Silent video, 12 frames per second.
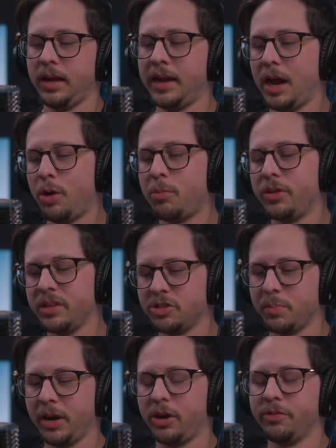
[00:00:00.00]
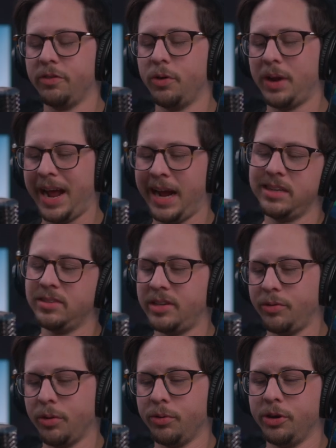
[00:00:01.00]
And now I'm on this microphone at
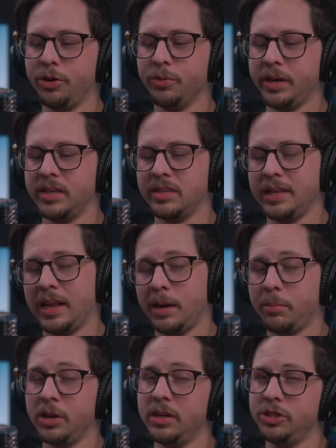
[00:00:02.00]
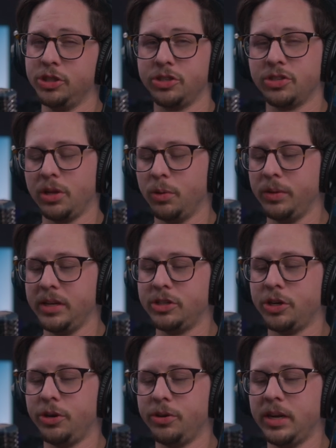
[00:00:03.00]
0 degrees, and then I'm going to just slowly
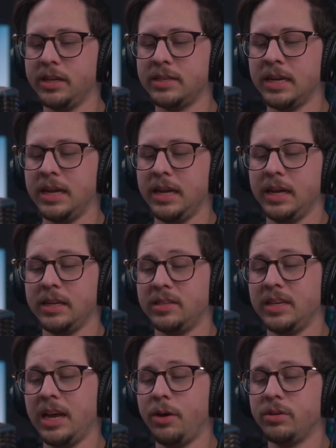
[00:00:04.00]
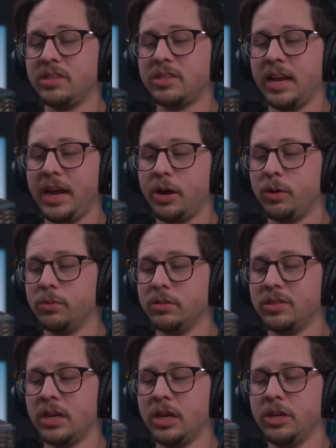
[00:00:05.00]
turn it and see how it
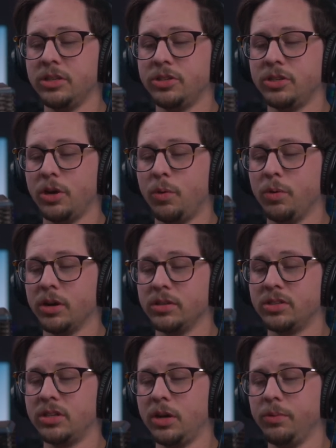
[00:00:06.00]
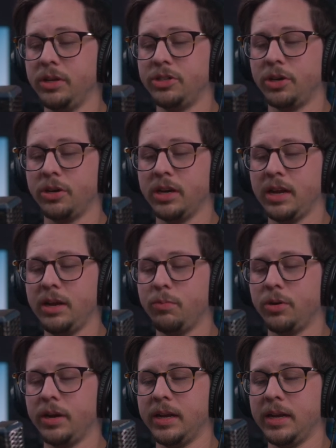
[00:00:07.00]
sounds. So we're slowly turning it.
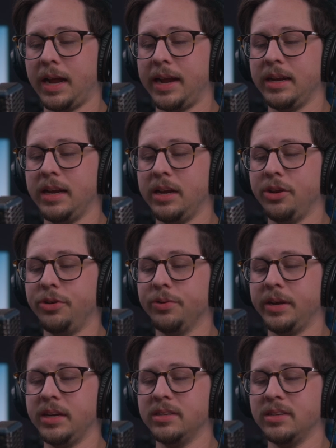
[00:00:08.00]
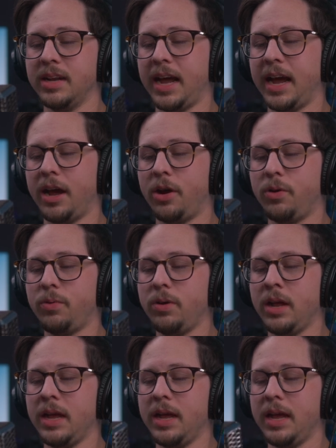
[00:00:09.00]
We're at 90 degrees now,
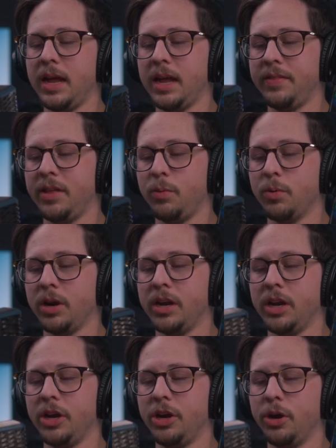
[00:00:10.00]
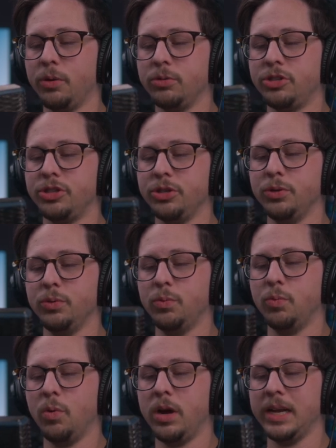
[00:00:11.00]
and then we're going to go to
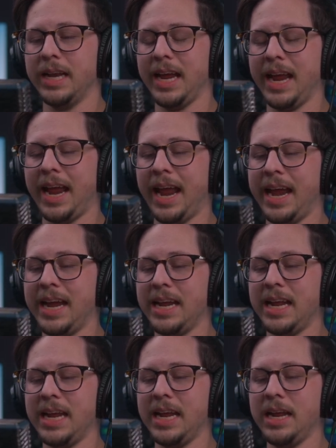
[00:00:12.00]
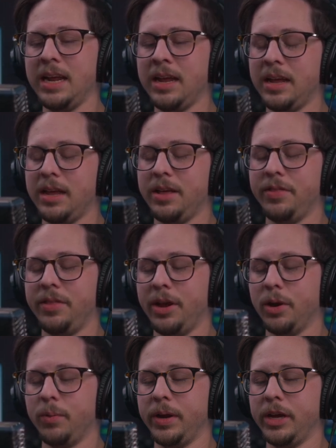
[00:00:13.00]
180.
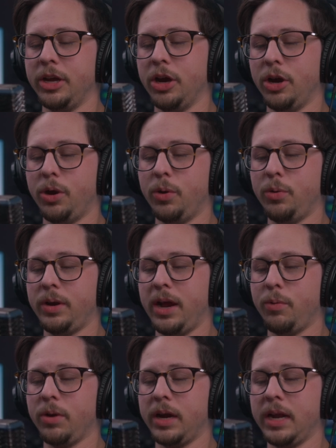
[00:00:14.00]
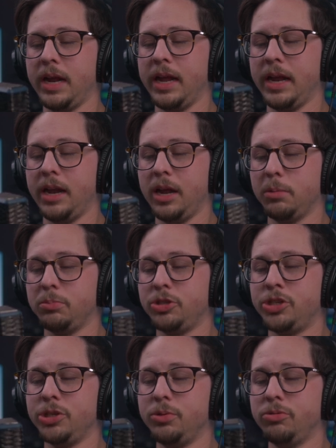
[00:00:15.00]
There we go. Now we're going to hit up
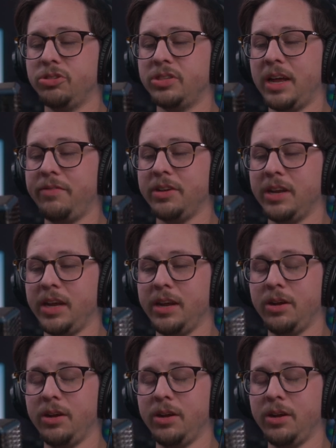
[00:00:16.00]
270,